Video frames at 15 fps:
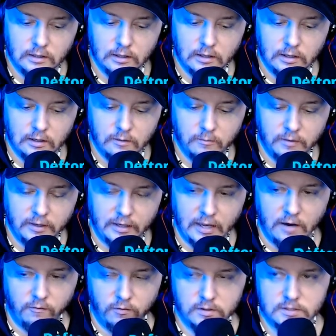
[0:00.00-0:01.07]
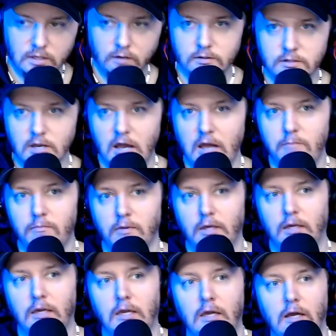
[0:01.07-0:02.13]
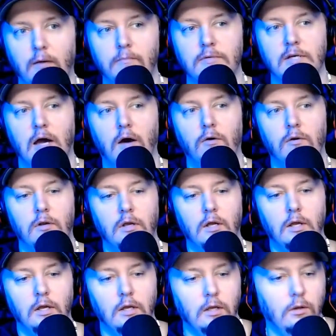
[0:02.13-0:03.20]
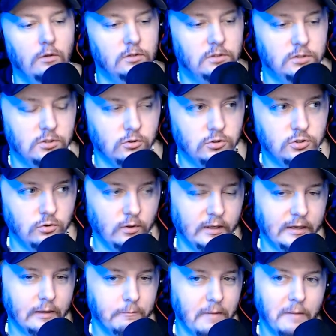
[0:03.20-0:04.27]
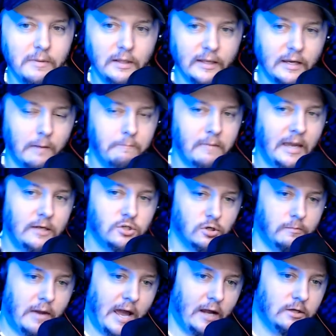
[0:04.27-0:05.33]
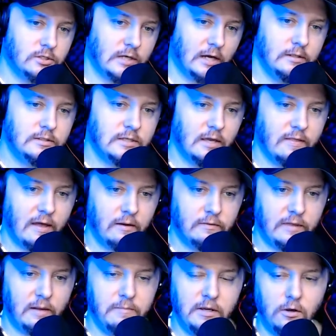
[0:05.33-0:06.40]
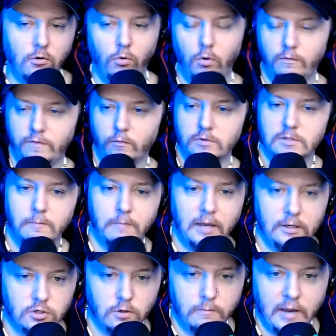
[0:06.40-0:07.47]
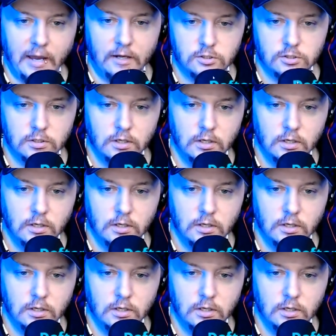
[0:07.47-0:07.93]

Like every single time, like, he comes out to like, maybe like a major match. I'd say that'd be cool if it was a major match.